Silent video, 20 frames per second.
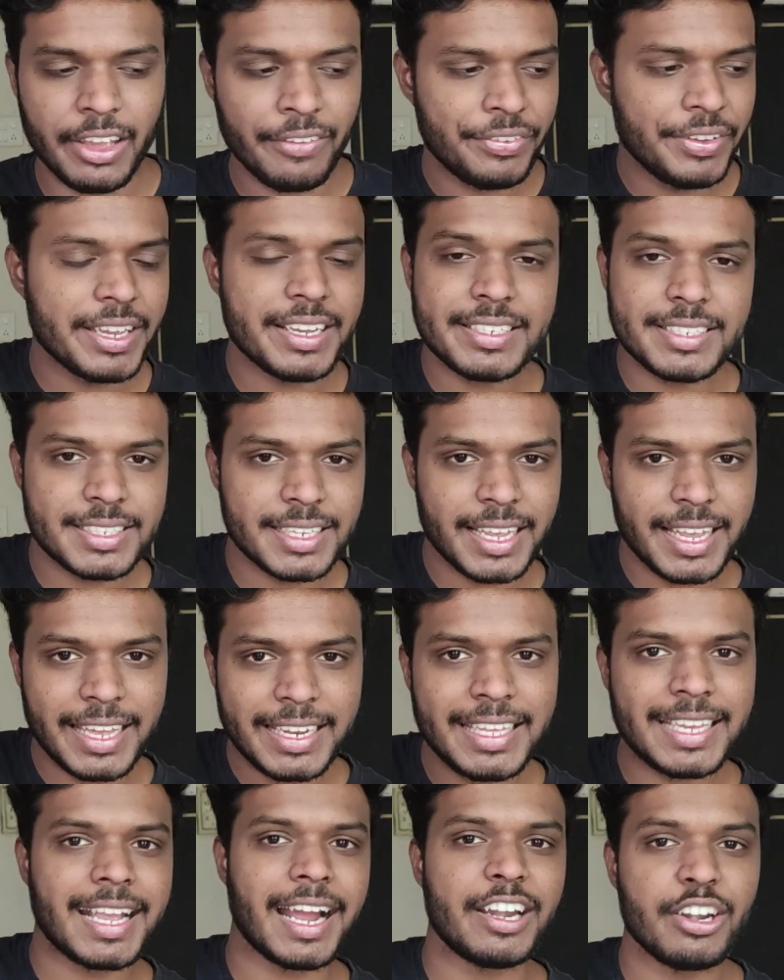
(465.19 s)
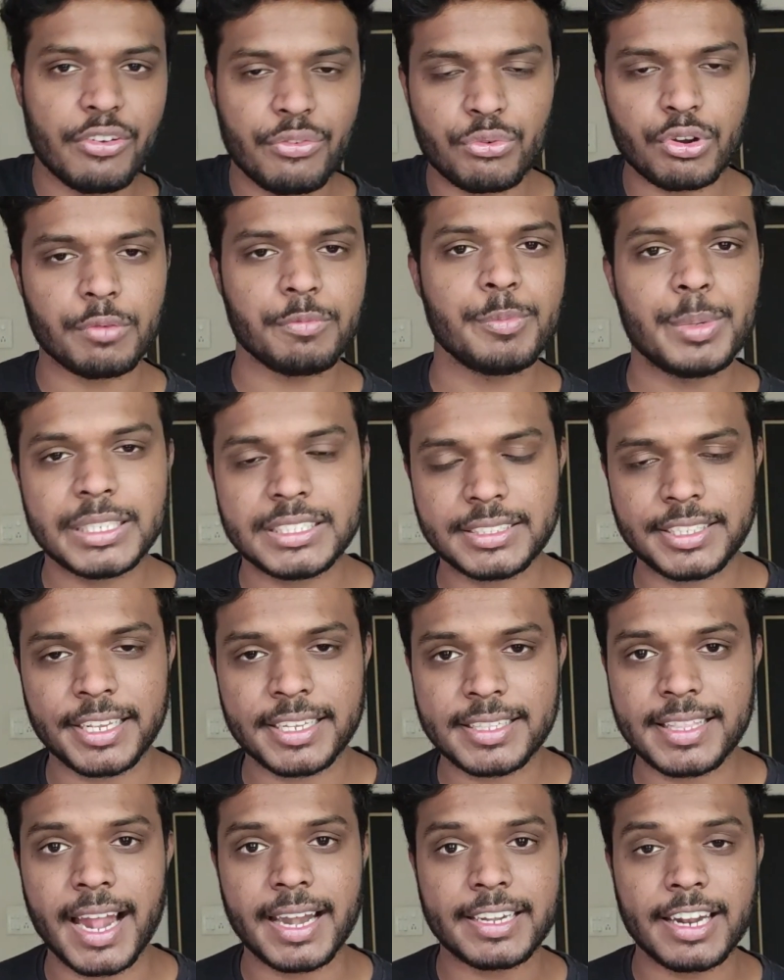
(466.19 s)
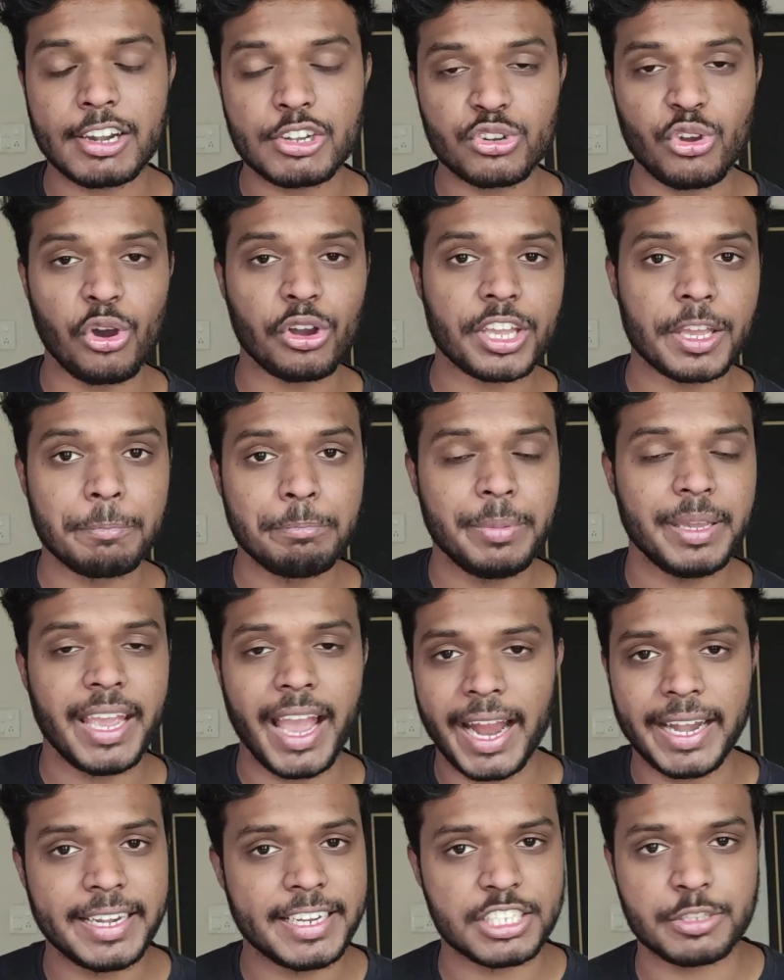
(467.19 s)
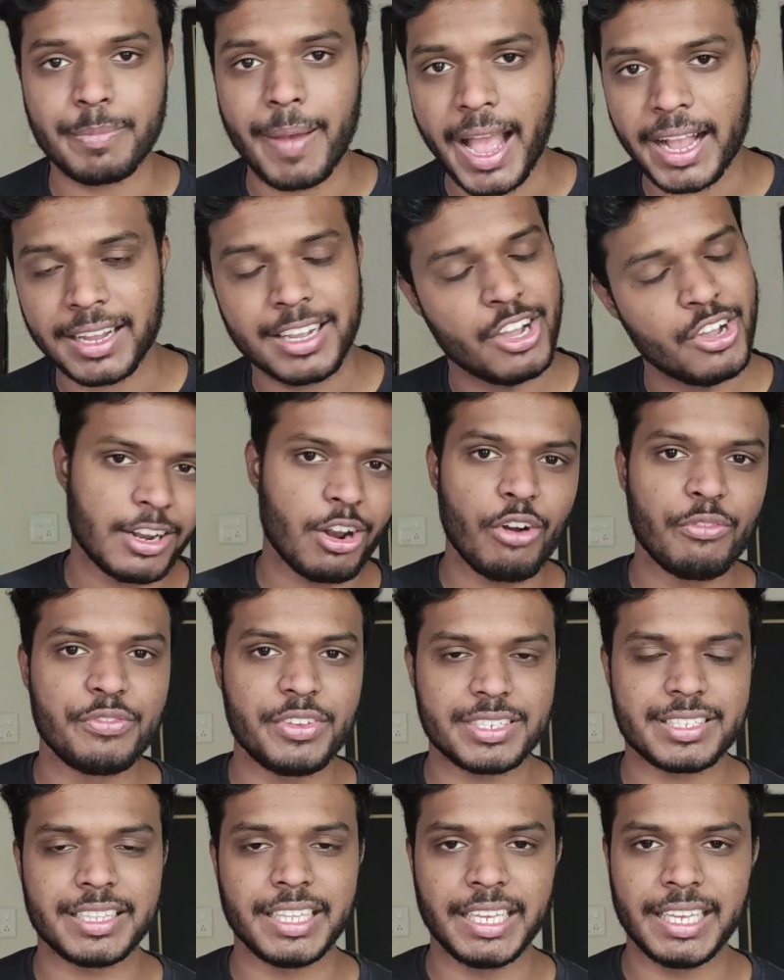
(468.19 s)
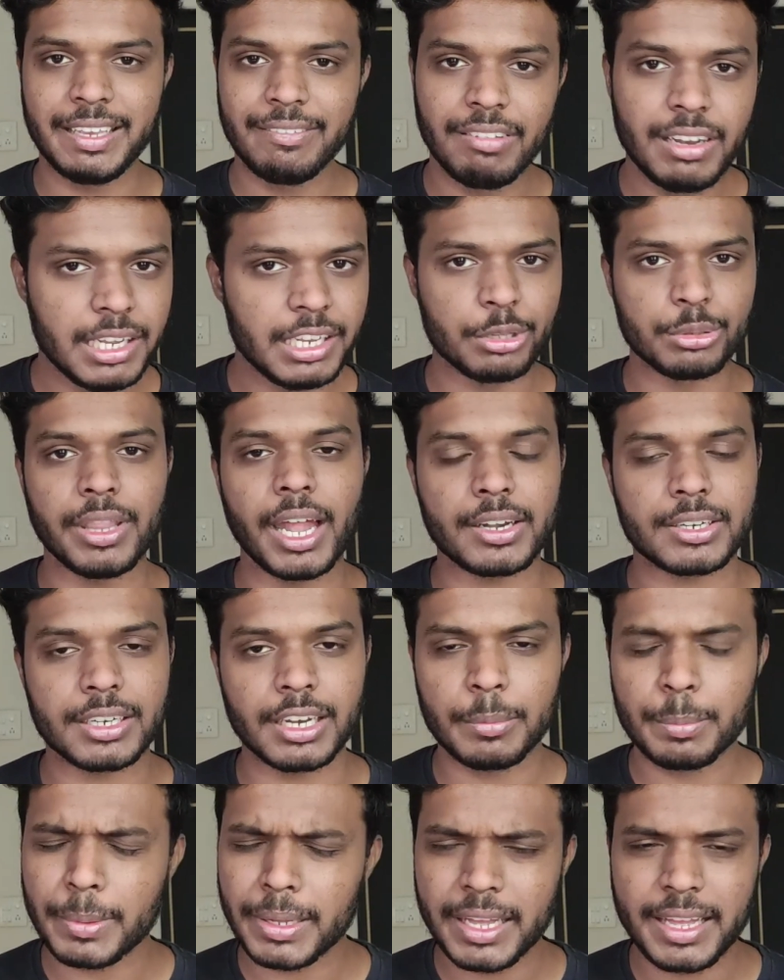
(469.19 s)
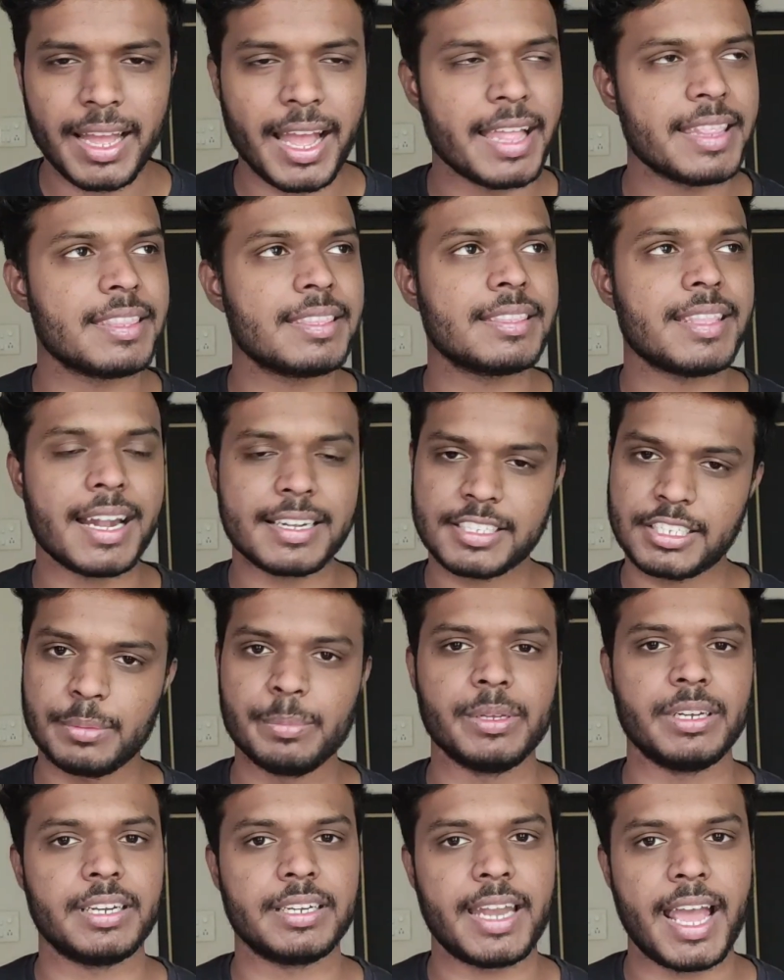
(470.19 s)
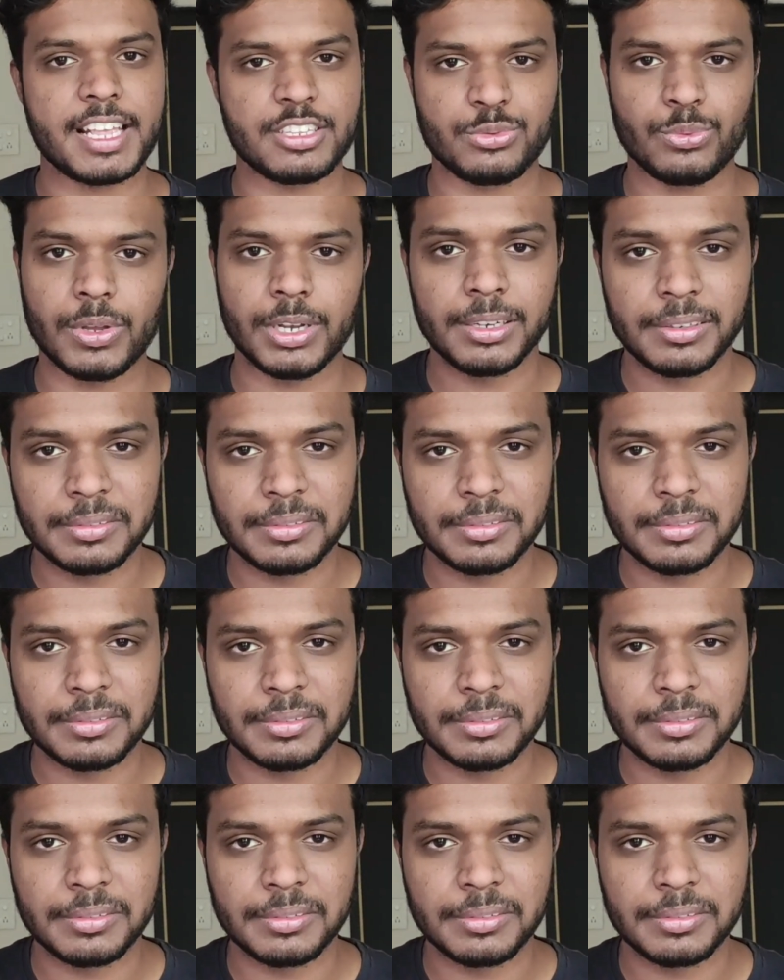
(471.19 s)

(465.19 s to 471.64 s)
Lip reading: If he has any kind of rubbish things that are talking behind his back, then obviously he will leave that club and that's imminent as